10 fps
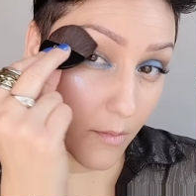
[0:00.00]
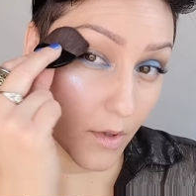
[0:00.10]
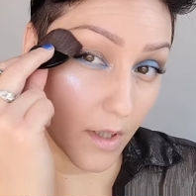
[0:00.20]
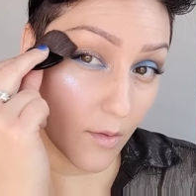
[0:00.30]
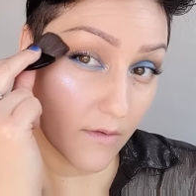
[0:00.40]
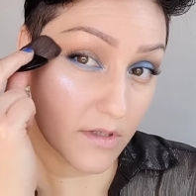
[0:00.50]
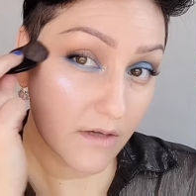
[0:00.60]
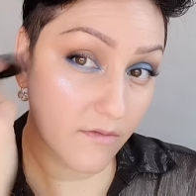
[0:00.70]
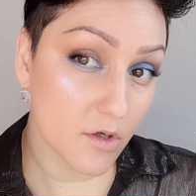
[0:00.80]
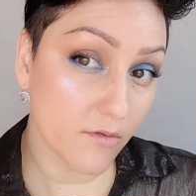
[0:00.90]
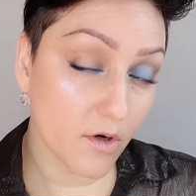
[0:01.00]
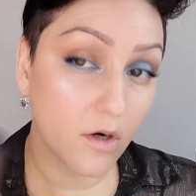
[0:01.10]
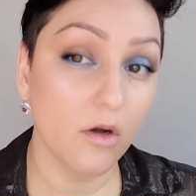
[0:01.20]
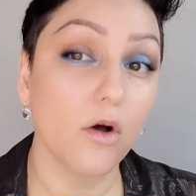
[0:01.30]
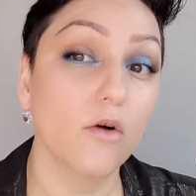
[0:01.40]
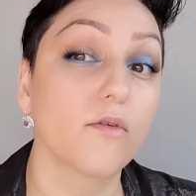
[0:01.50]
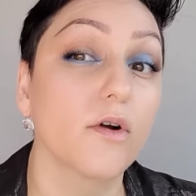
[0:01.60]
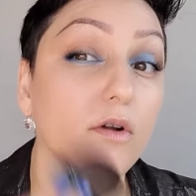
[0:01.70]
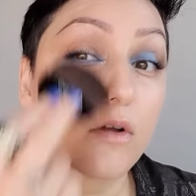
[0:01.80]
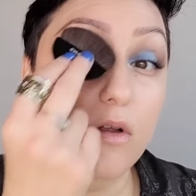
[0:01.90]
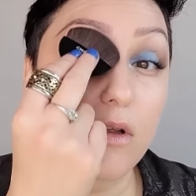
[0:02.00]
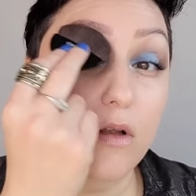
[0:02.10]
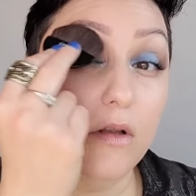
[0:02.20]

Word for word: I'm putting whatever's left over, over